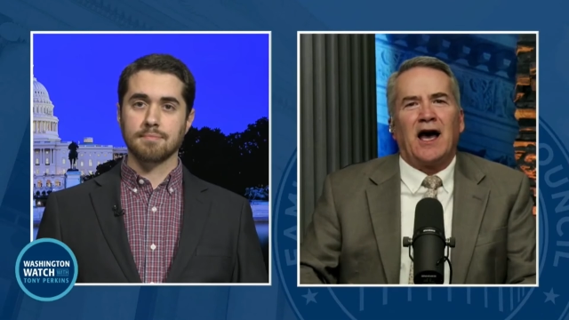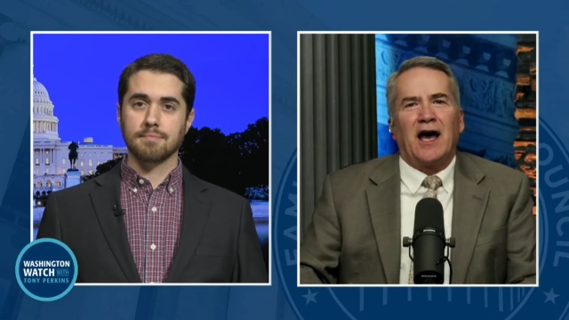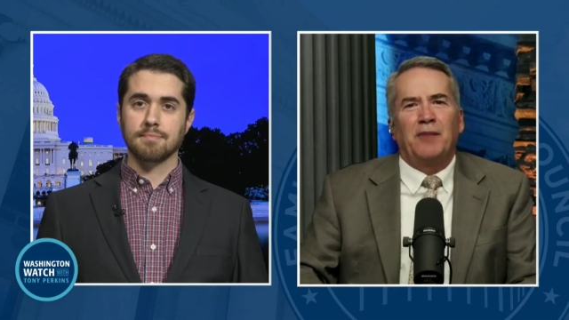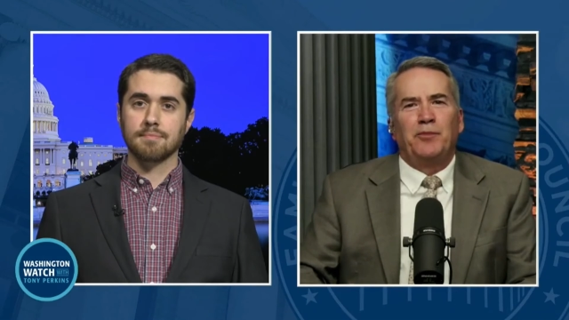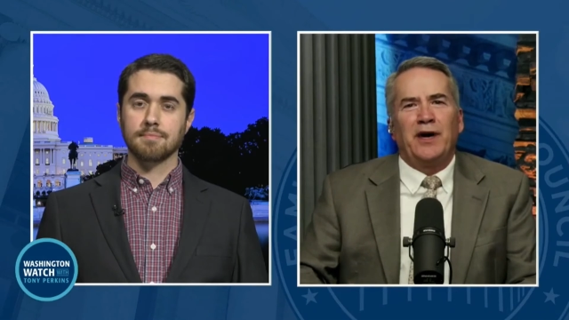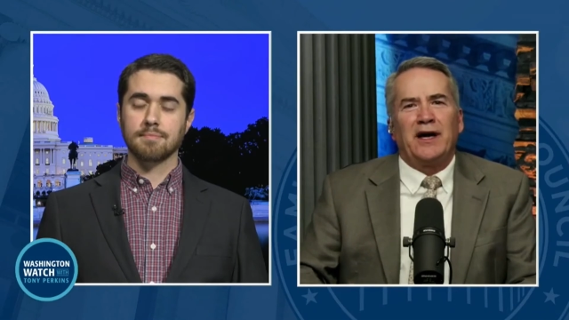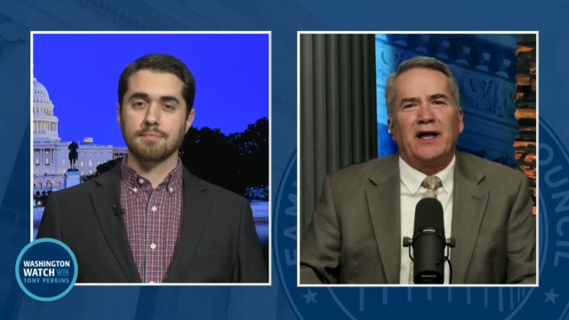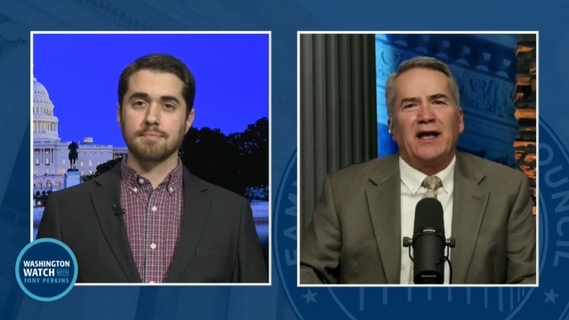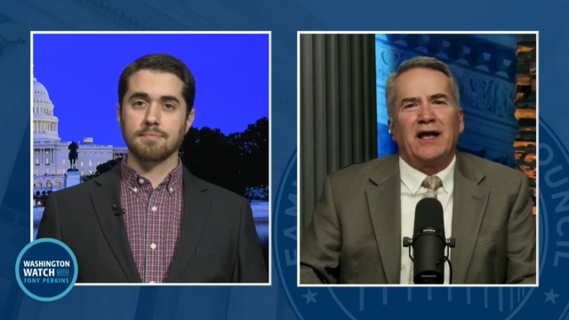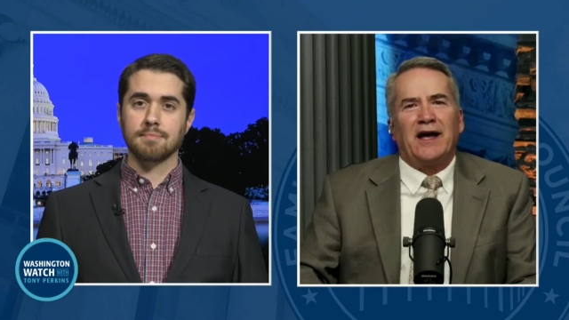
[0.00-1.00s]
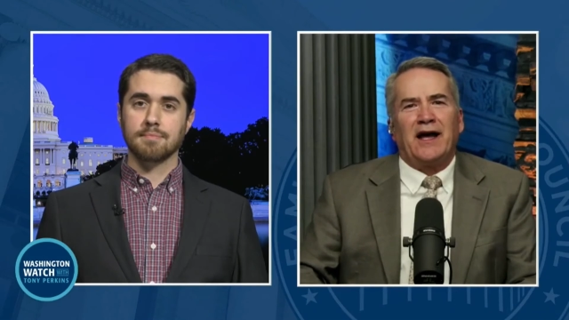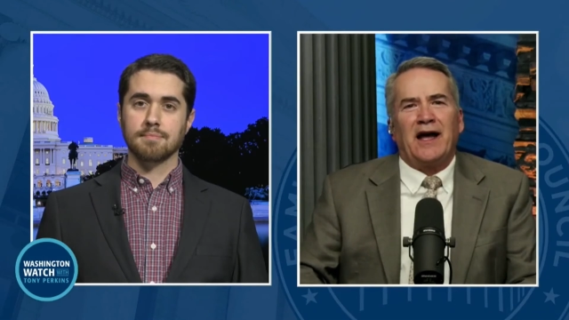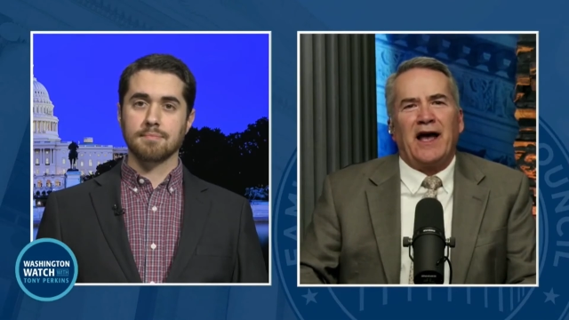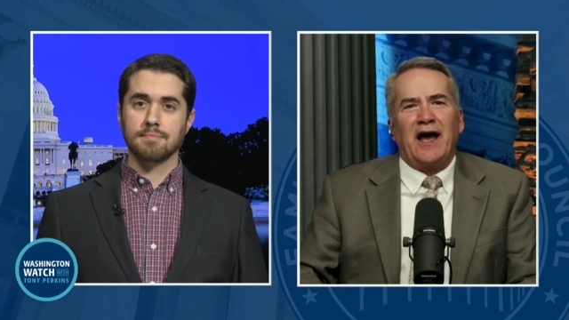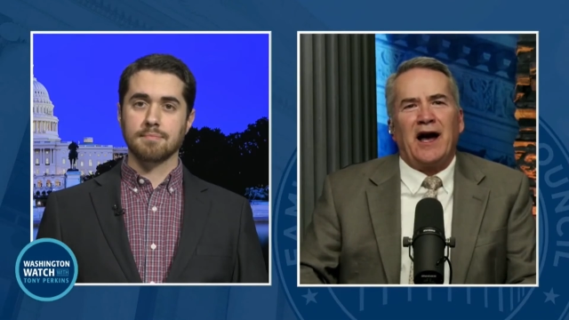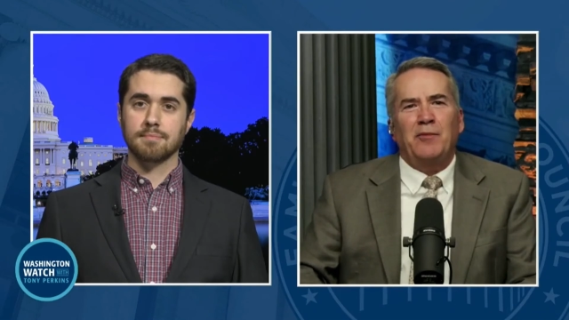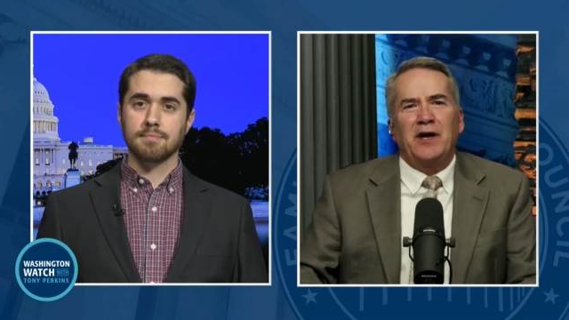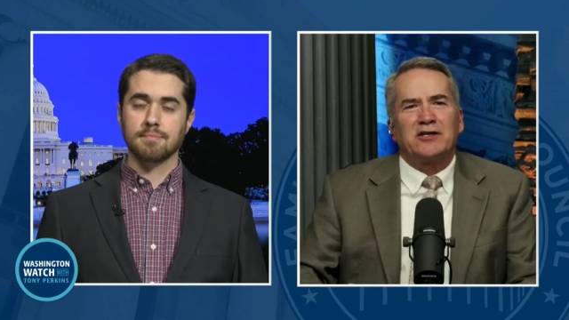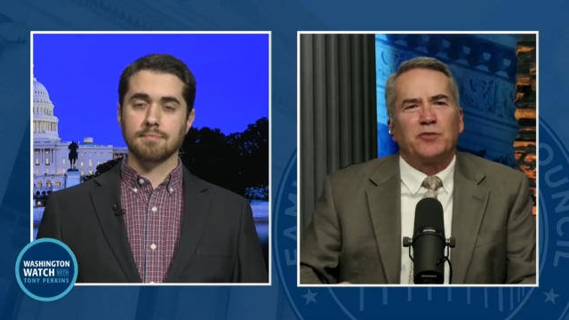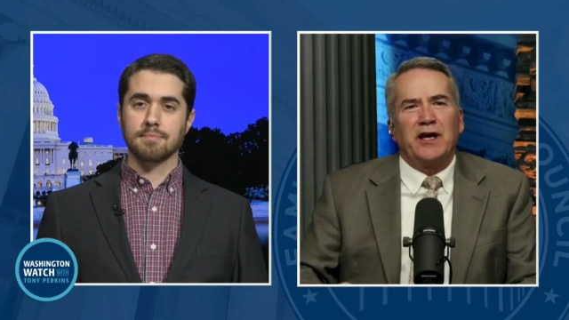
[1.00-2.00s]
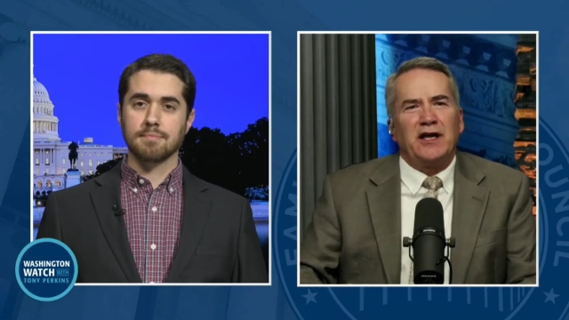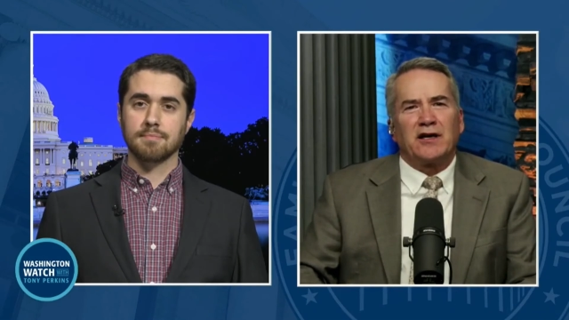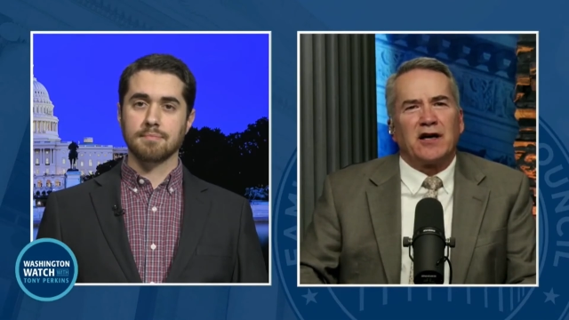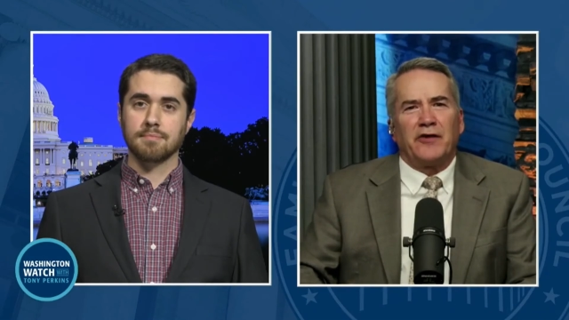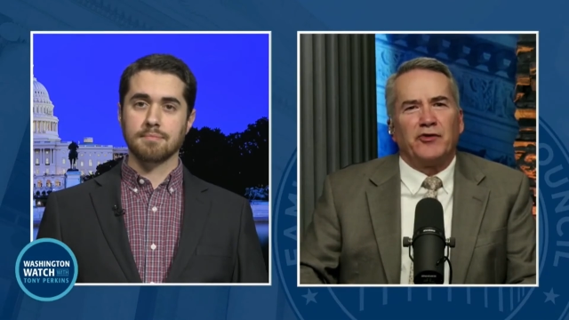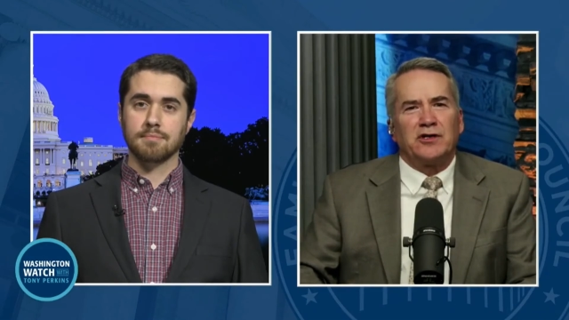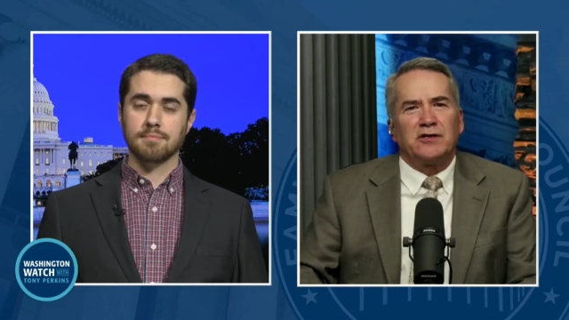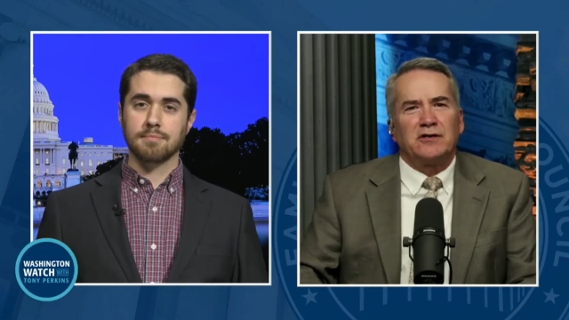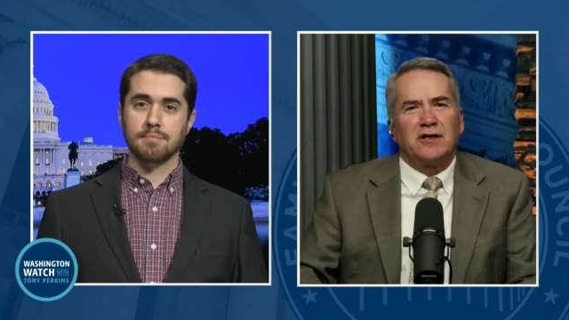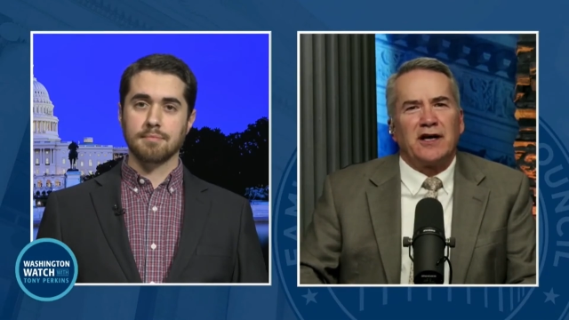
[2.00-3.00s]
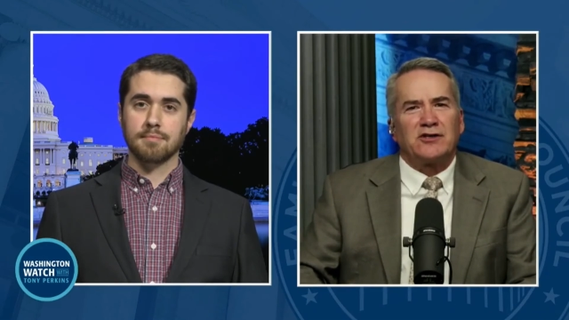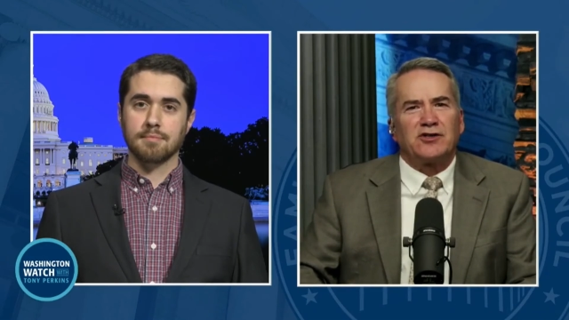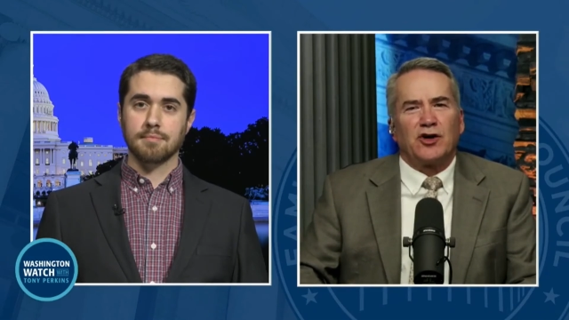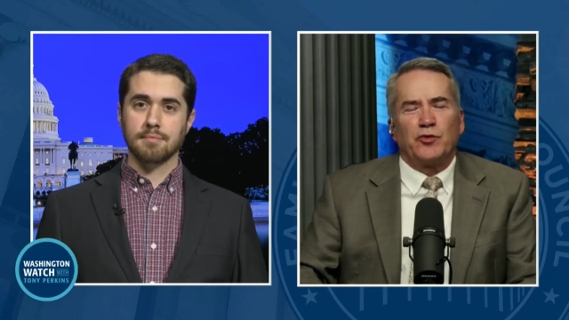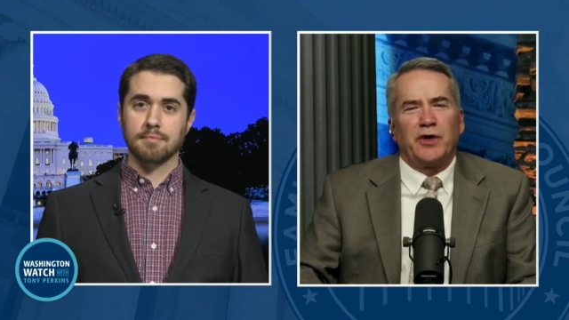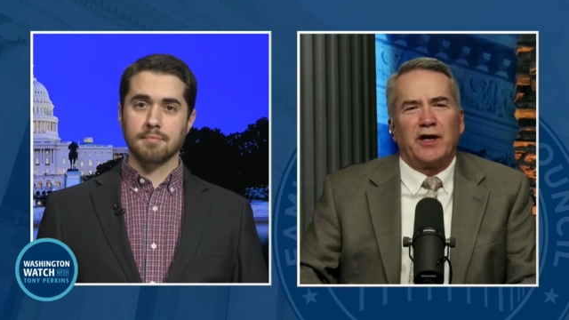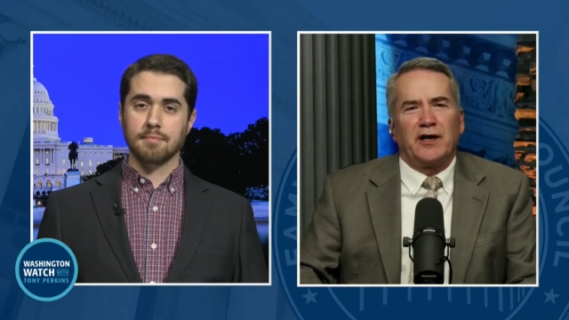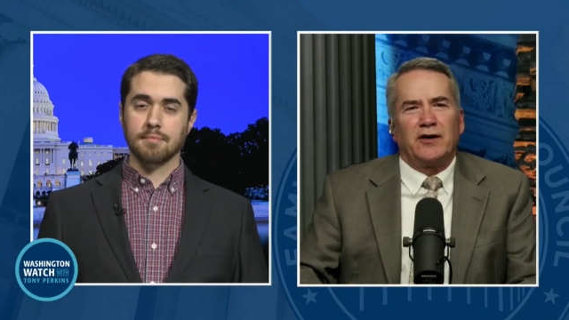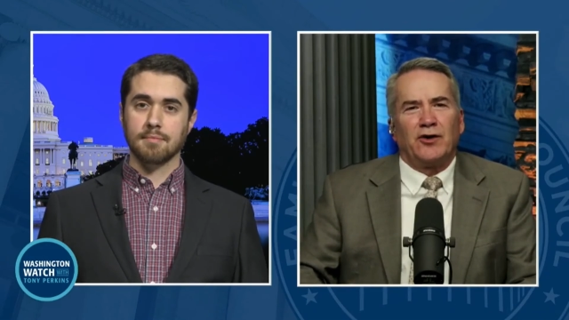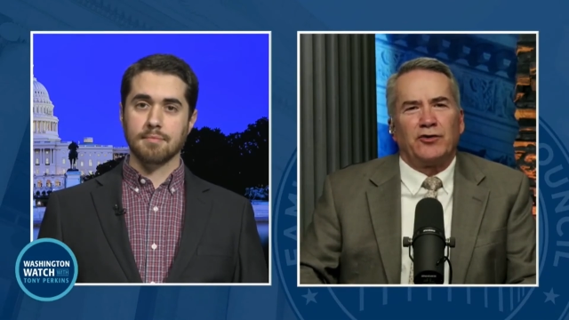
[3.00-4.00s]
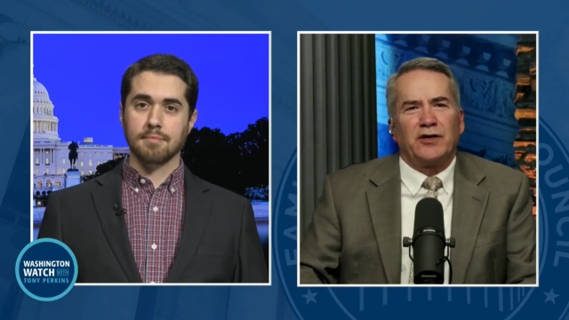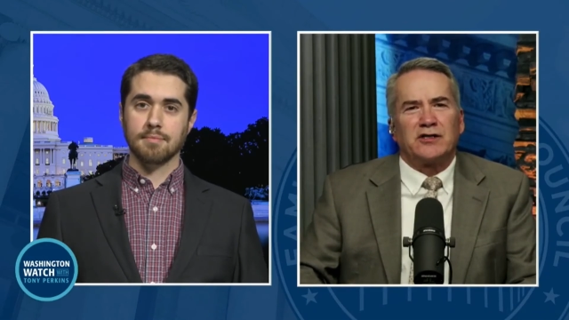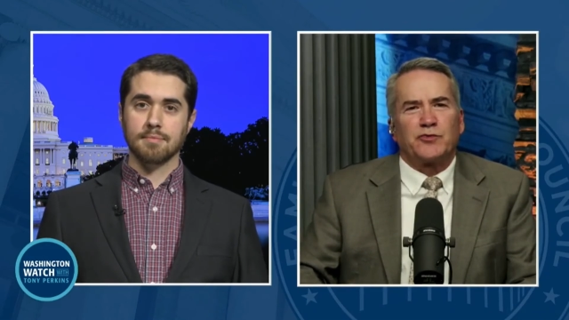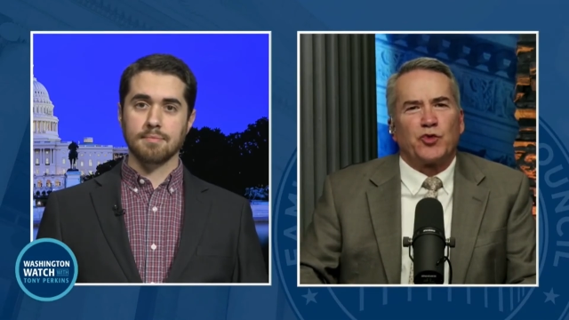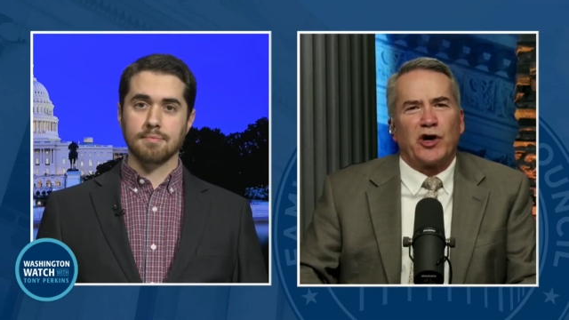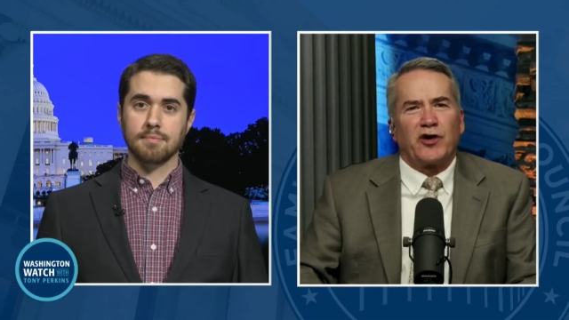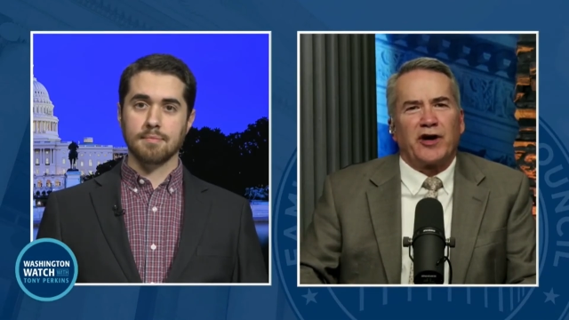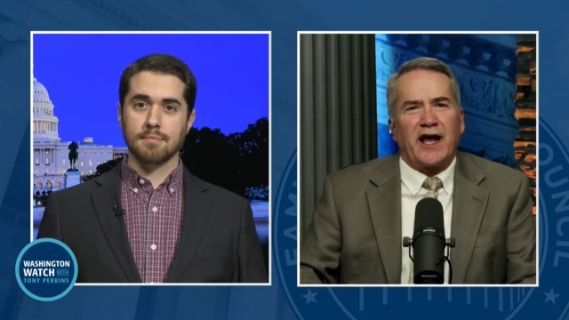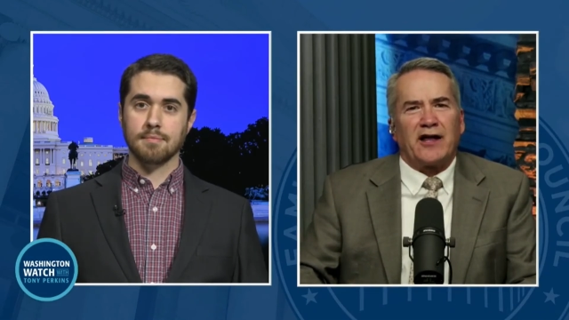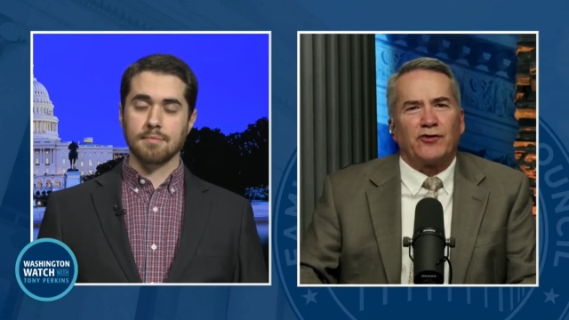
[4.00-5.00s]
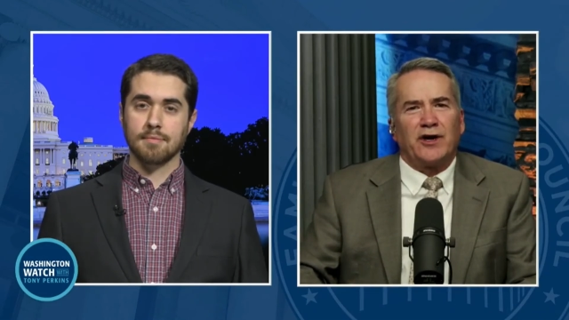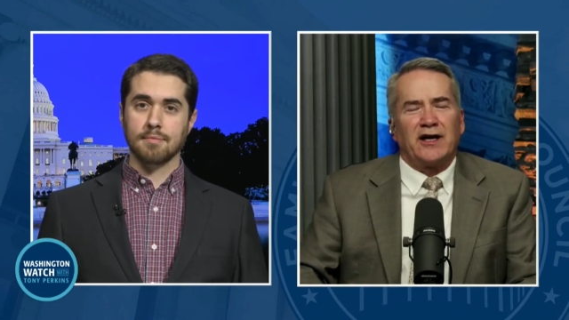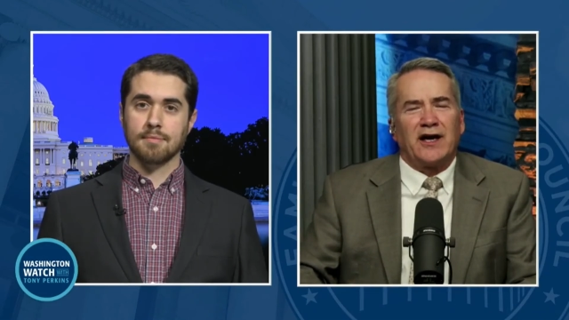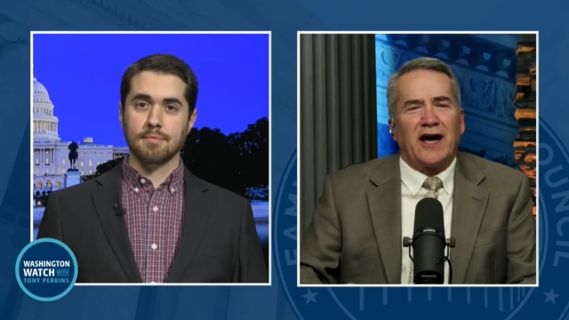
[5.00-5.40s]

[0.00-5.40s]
Speaker 1: Uh, but how much media coverage has there been on this prayer gathering?